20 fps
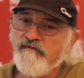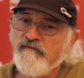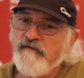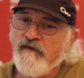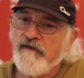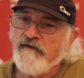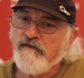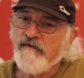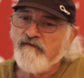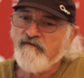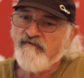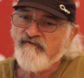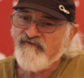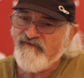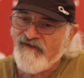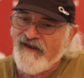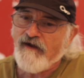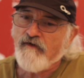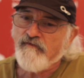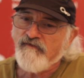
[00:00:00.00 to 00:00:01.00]
and
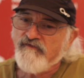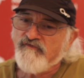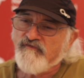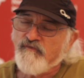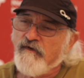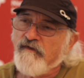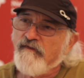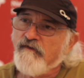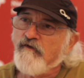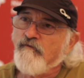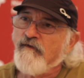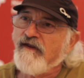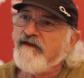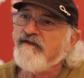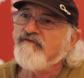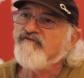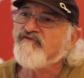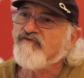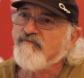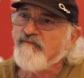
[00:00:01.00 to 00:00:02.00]
sound is one of the great
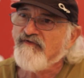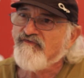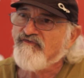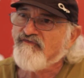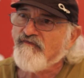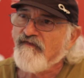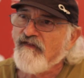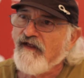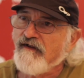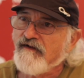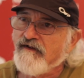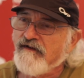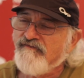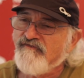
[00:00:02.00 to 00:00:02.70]
instruments for that,